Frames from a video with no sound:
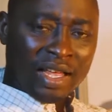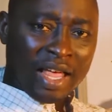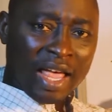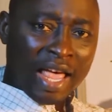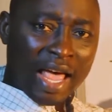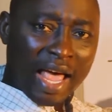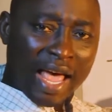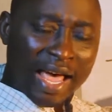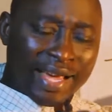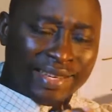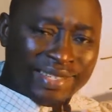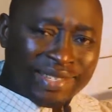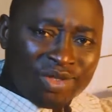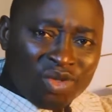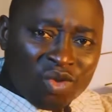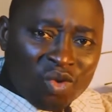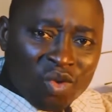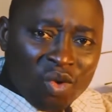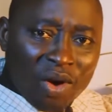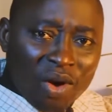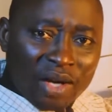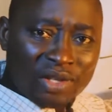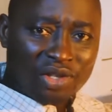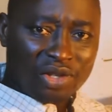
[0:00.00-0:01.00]
any
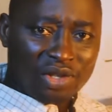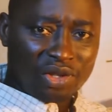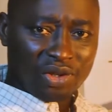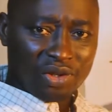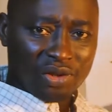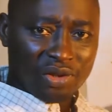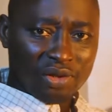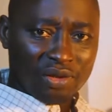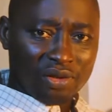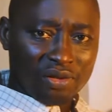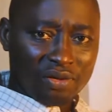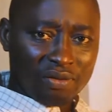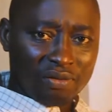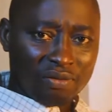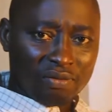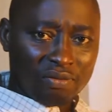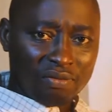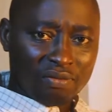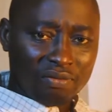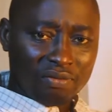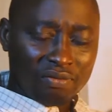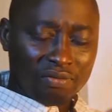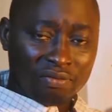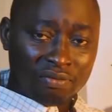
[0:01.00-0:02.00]
question
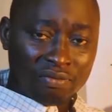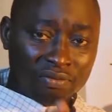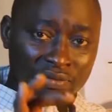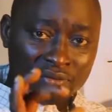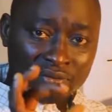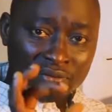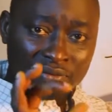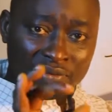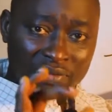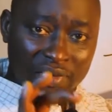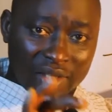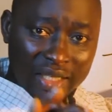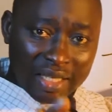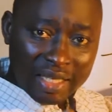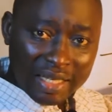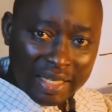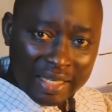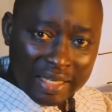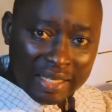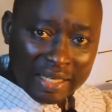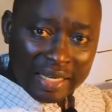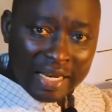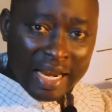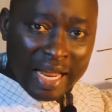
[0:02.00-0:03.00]

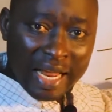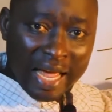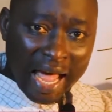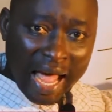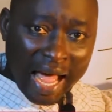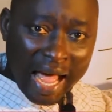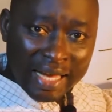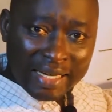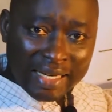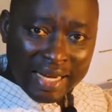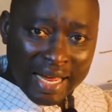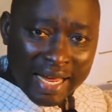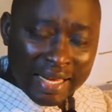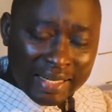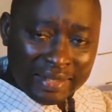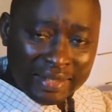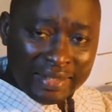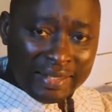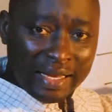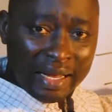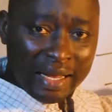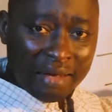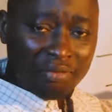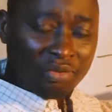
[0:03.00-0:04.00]
in an
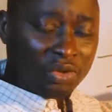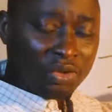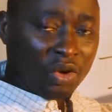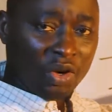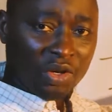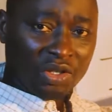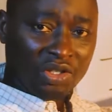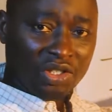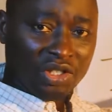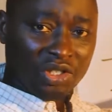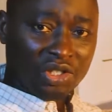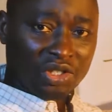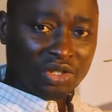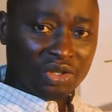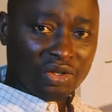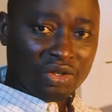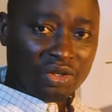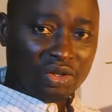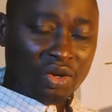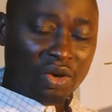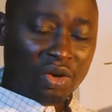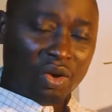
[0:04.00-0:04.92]
exam condition,